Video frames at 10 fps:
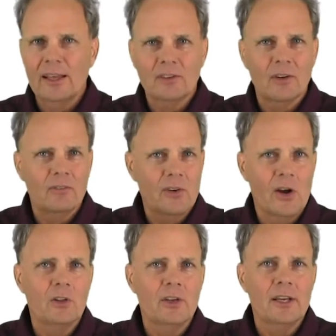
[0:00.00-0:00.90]
a
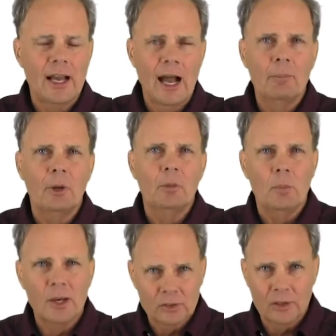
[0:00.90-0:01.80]
fairly common
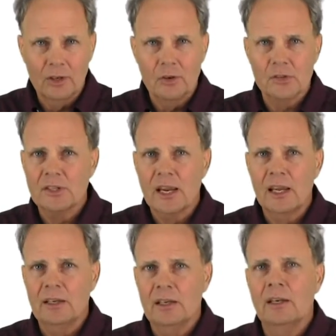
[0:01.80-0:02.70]

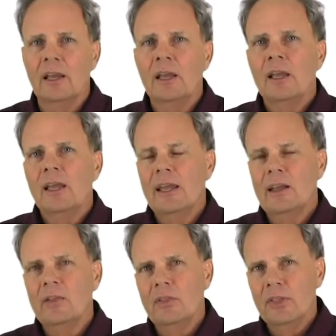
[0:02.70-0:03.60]
misunderstanding
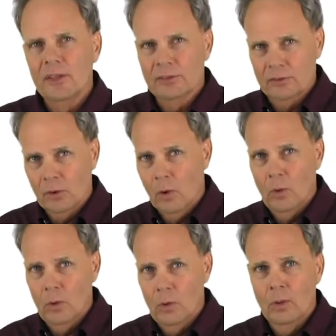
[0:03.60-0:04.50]
in this
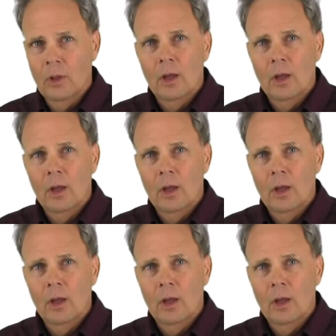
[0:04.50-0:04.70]
whole